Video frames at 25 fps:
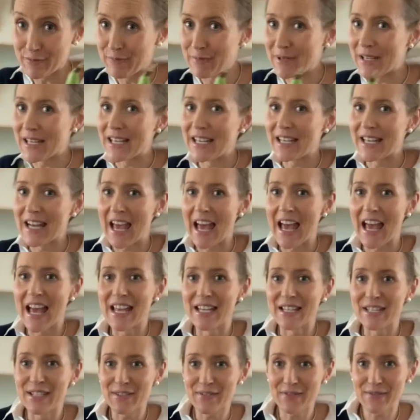bean
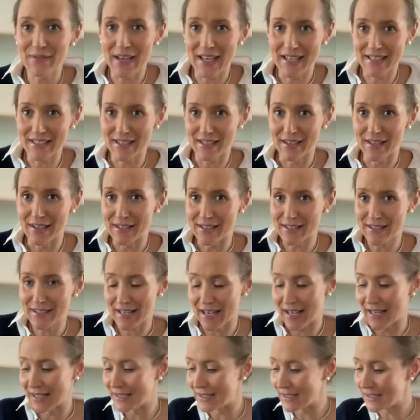and feta
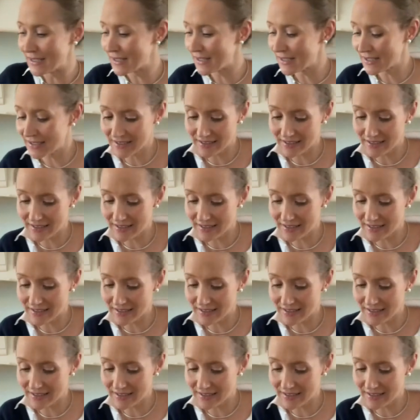salad.